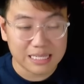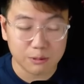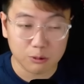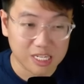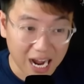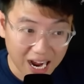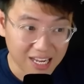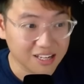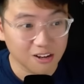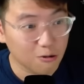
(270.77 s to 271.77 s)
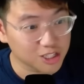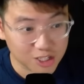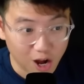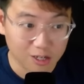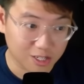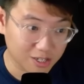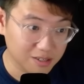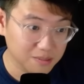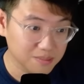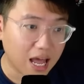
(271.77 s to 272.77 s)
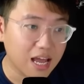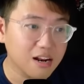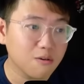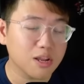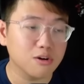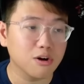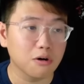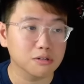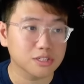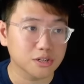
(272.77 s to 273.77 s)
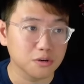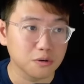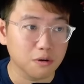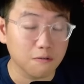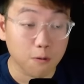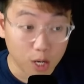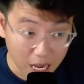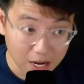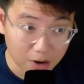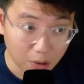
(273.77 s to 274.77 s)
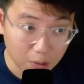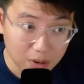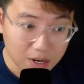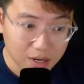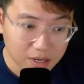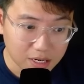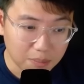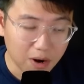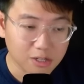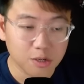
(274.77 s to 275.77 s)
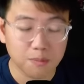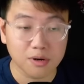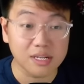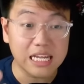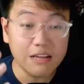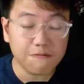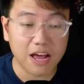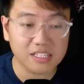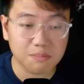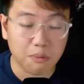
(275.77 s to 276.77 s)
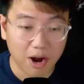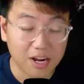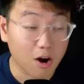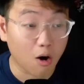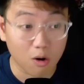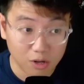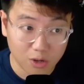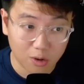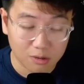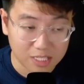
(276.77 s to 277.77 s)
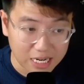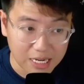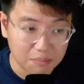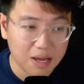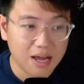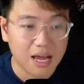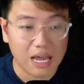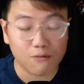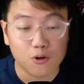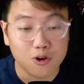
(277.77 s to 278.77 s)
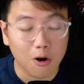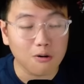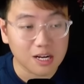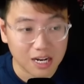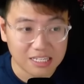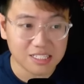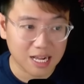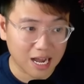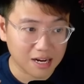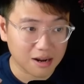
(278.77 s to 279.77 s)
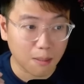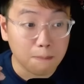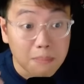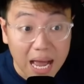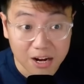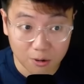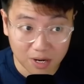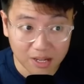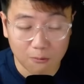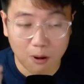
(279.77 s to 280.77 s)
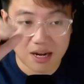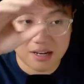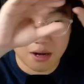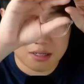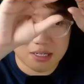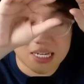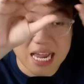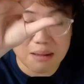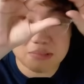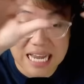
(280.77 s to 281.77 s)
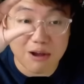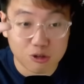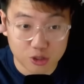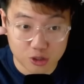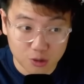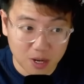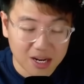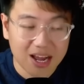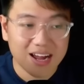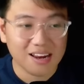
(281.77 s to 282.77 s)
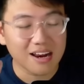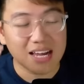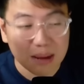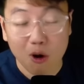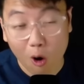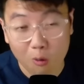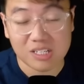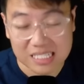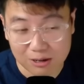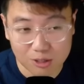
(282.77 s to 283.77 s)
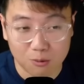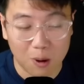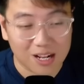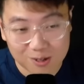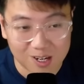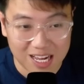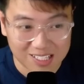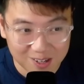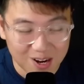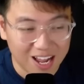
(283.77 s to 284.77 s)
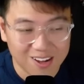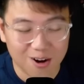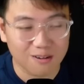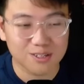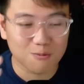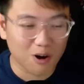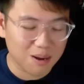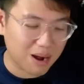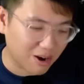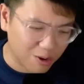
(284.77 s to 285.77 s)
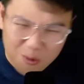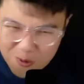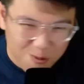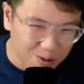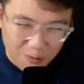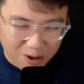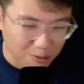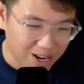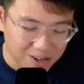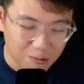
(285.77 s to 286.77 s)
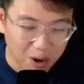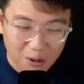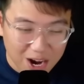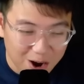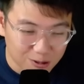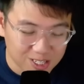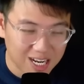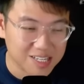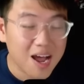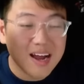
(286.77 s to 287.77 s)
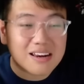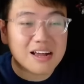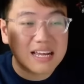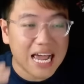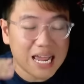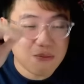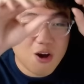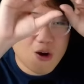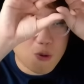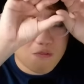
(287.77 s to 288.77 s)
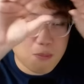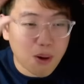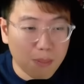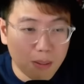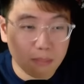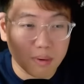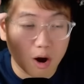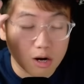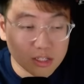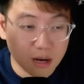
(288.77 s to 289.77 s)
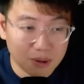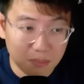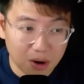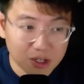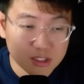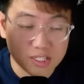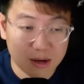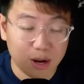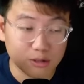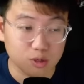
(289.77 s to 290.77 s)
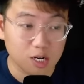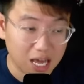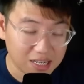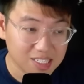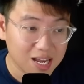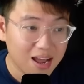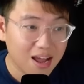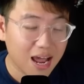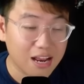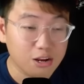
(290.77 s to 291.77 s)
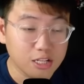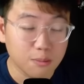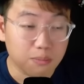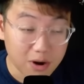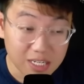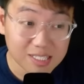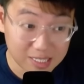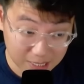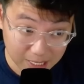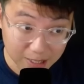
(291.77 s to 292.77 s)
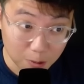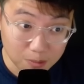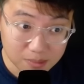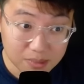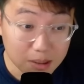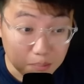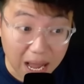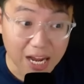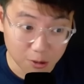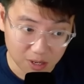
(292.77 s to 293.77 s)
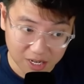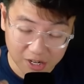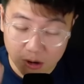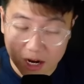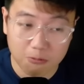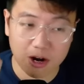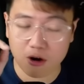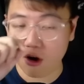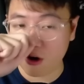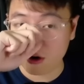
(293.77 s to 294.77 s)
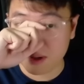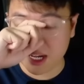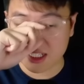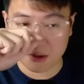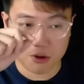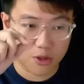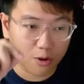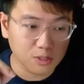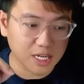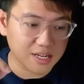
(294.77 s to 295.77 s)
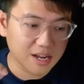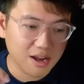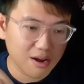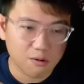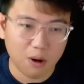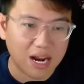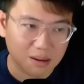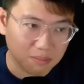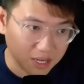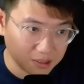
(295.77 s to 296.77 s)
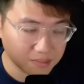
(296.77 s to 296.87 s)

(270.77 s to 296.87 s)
will die, which is not good. And when you go to Volcano, the boss will put defense break on your team. If you don't cleanse that manually when the game tells you to do it, the game always tells you when to cleanse, okay? You don't have to worry about like, ooh, when do I know to cleanse? The game will have a pop-up on top of the boss to tell you how to cleanse, and you need to press the skill manually. Don't let it run on auto because it will use it randomly.